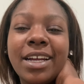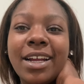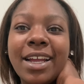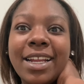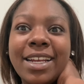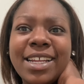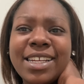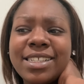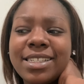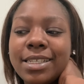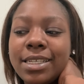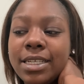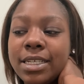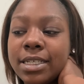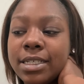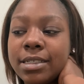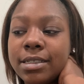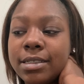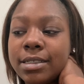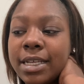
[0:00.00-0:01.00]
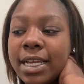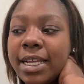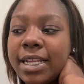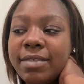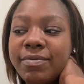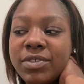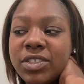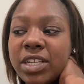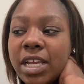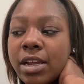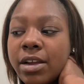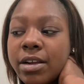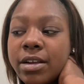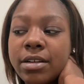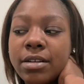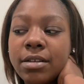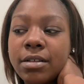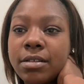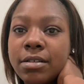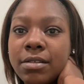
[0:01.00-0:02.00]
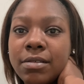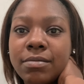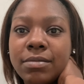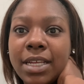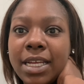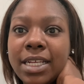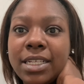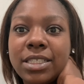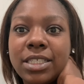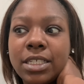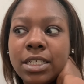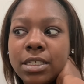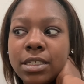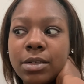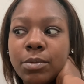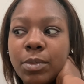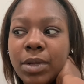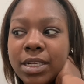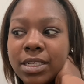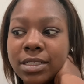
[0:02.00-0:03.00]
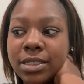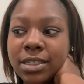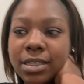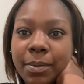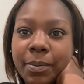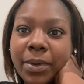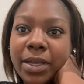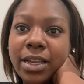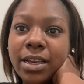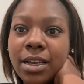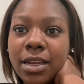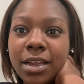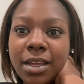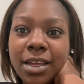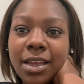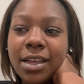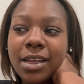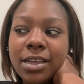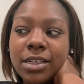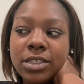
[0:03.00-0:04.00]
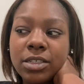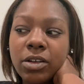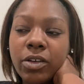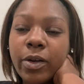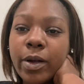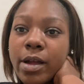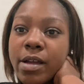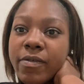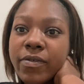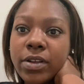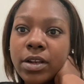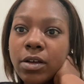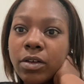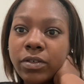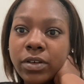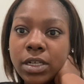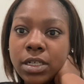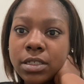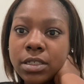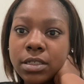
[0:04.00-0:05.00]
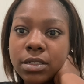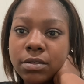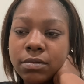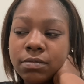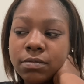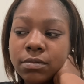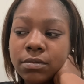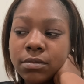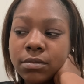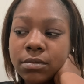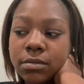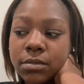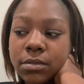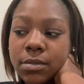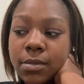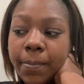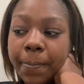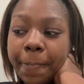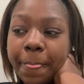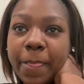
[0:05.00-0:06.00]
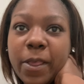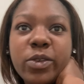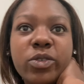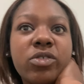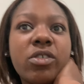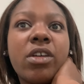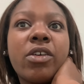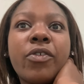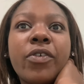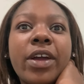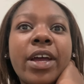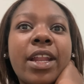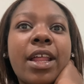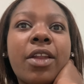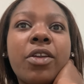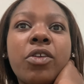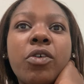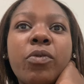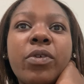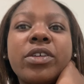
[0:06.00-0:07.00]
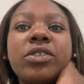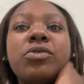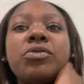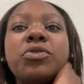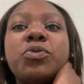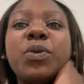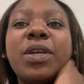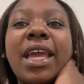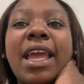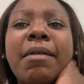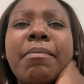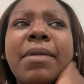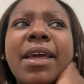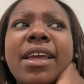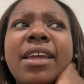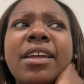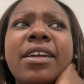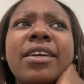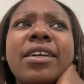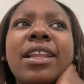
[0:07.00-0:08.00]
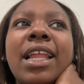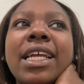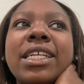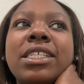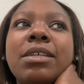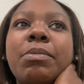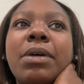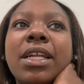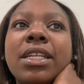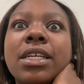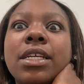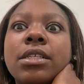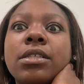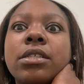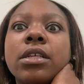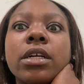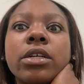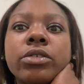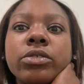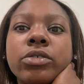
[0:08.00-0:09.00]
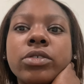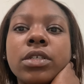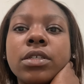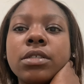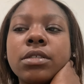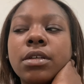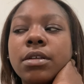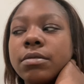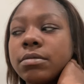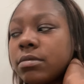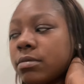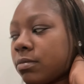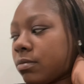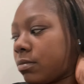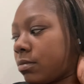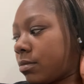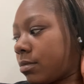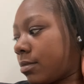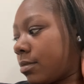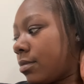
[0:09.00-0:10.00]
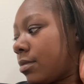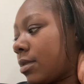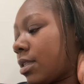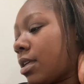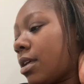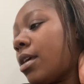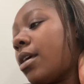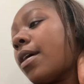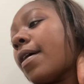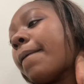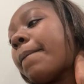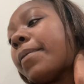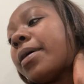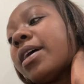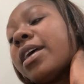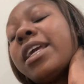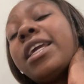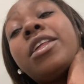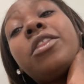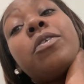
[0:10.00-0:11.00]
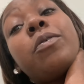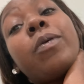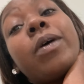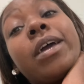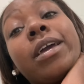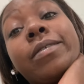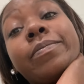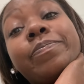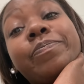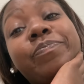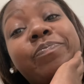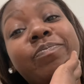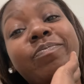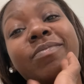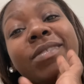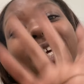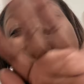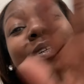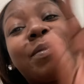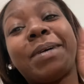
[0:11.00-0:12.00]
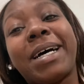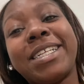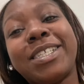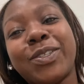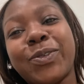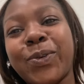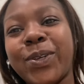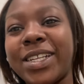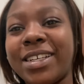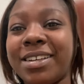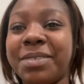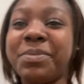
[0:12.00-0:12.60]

And that's it. They ain't even check her. They ain't check nobody. I mean, she crying for no reason. Mm-hmm. She start crying out of nowhere as soon as we came back here. Like, she about to get surgery or something. Mm-hmm. But either way, I just wanted to